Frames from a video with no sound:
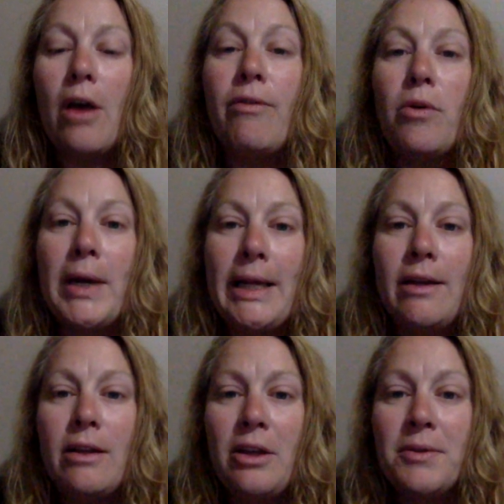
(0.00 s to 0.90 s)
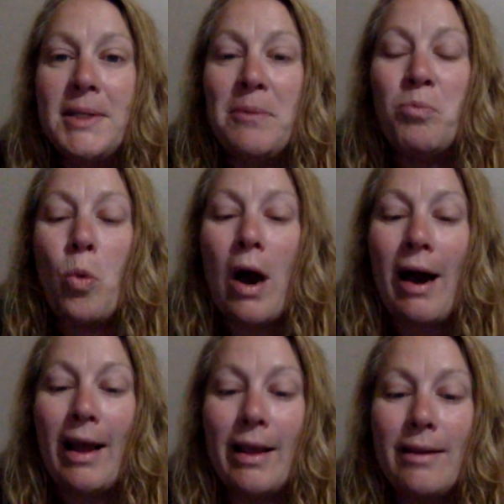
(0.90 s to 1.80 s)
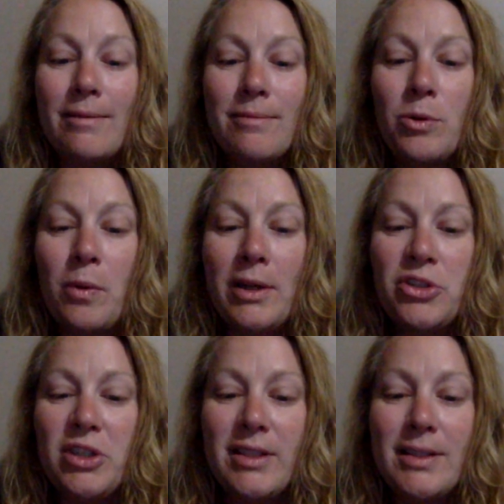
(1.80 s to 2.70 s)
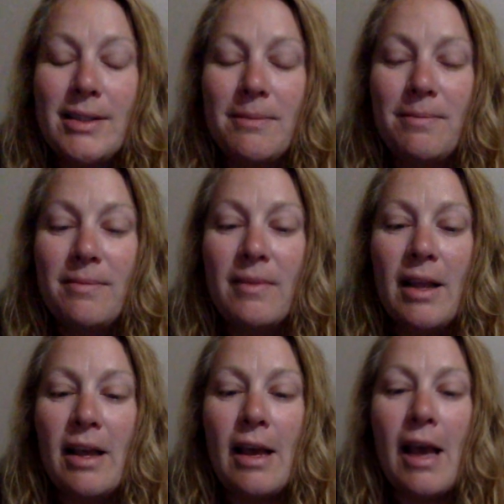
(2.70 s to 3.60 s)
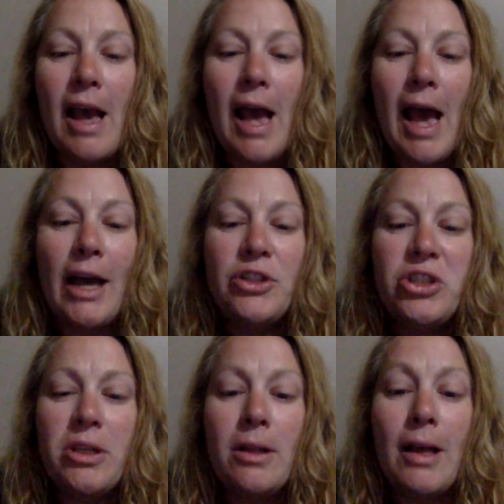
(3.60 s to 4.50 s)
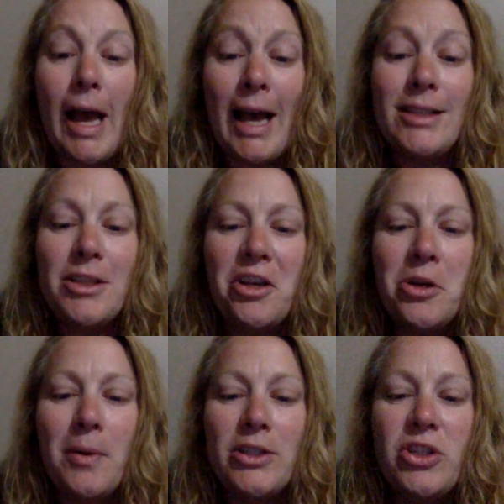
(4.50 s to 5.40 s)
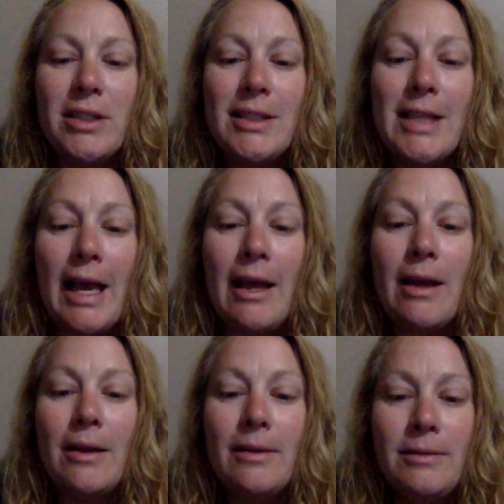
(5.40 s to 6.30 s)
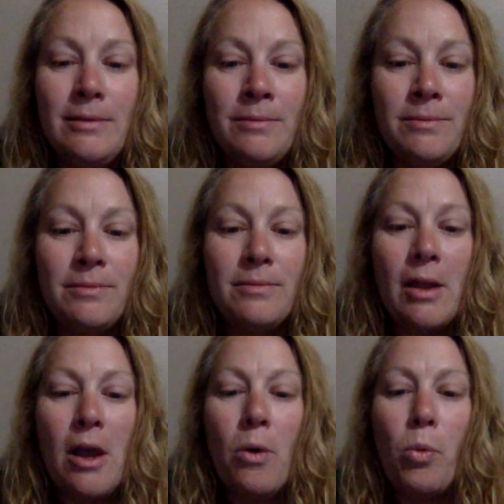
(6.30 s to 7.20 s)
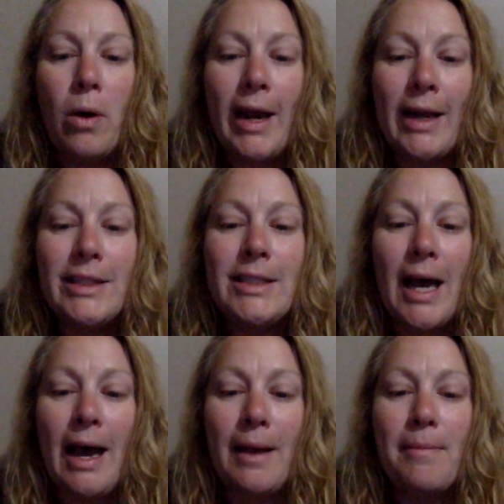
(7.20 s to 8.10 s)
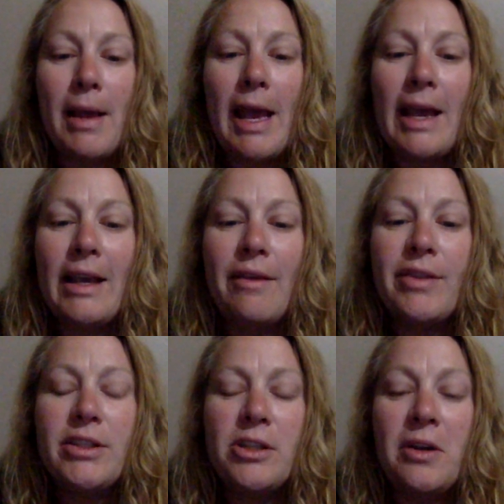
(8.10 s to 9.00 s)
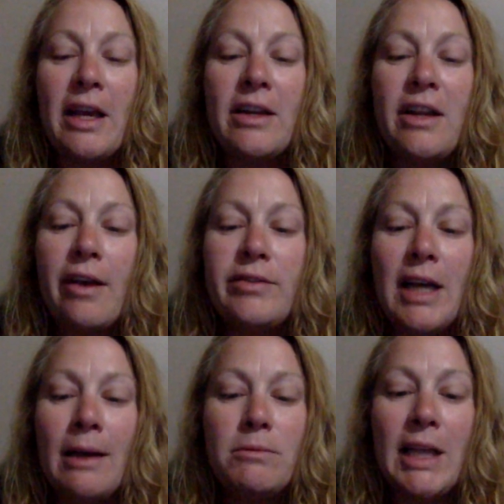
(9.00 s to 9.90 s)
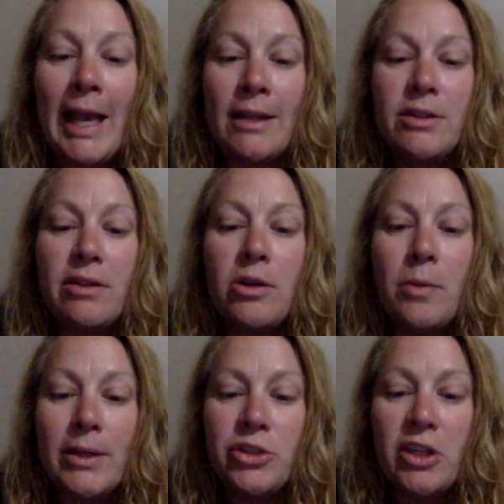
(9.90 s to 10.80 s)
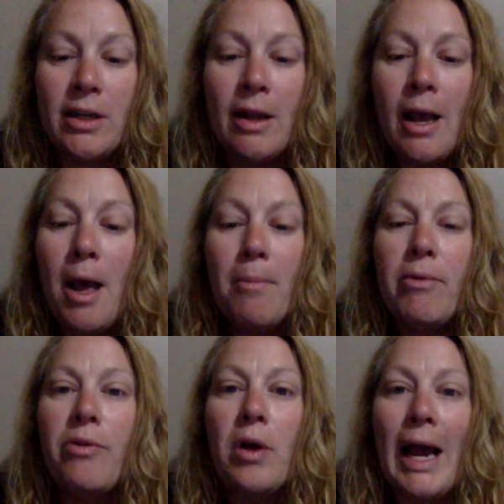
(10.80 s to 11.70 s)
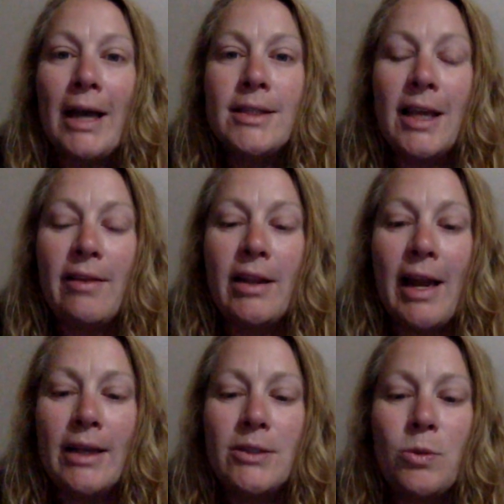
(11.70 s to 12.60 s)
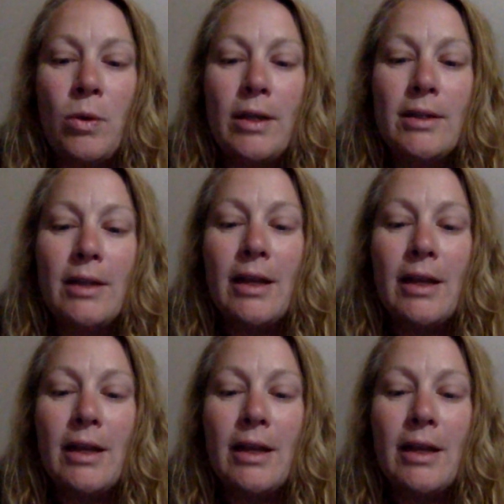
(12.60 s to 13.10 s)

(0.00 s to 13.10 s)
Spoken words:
Avoid using why questions. Ask, ask your questions one at a time and give the student enough time to answer the question before asking the next one.